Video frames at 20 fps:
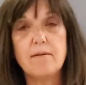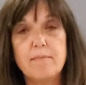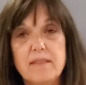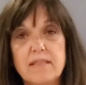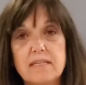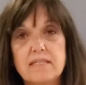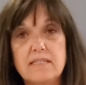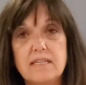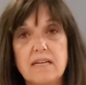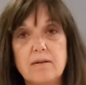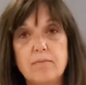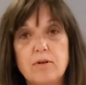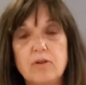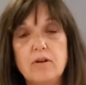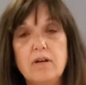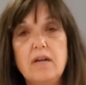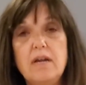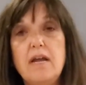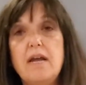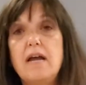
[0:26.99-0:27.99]
in the summer.
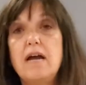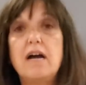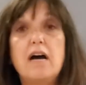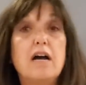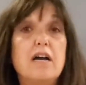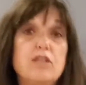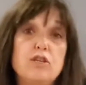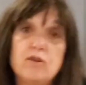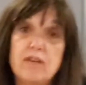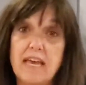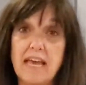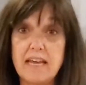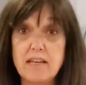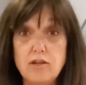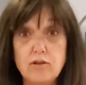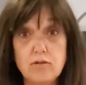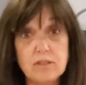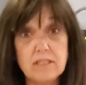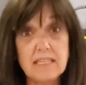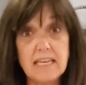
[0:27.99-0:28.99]
You
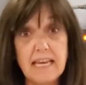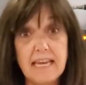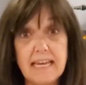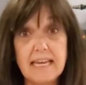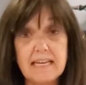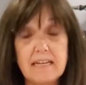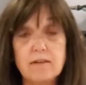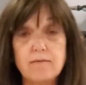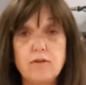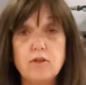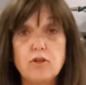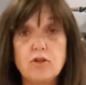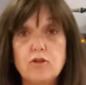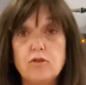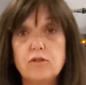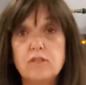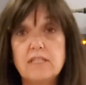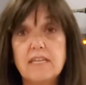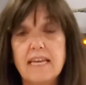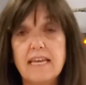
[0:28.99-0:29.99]
can use canned. If you
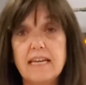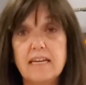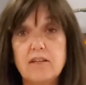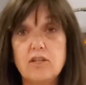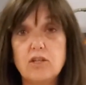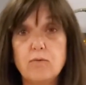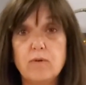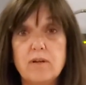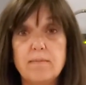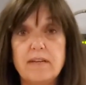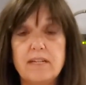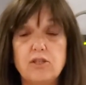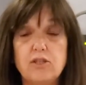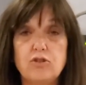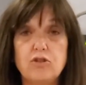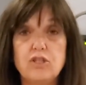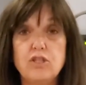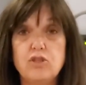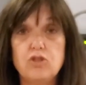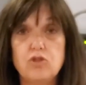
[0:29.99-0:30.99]
use canned, you want to make sure
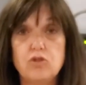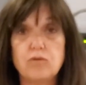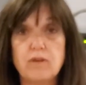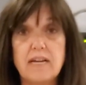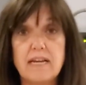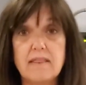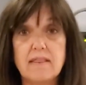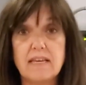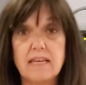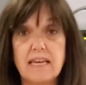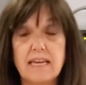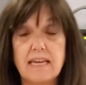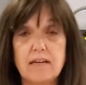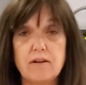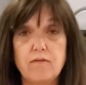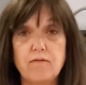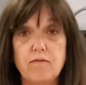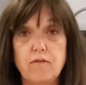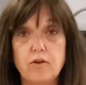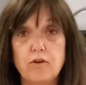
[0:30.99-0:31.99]
you drain the
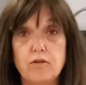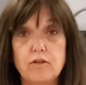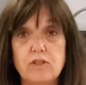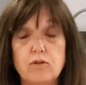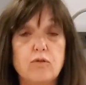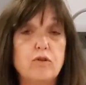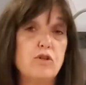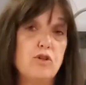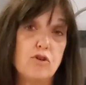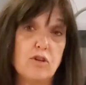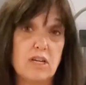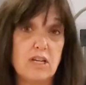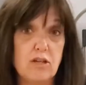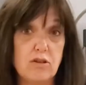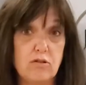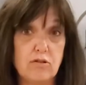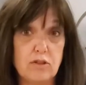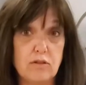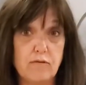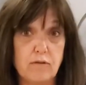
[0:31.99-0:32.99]
can first, or you can
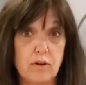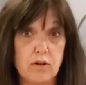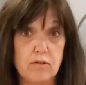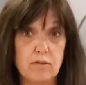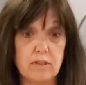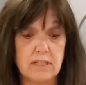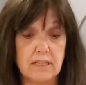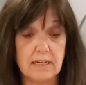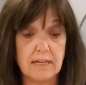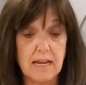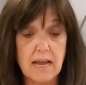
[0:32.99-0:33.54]
use frozen.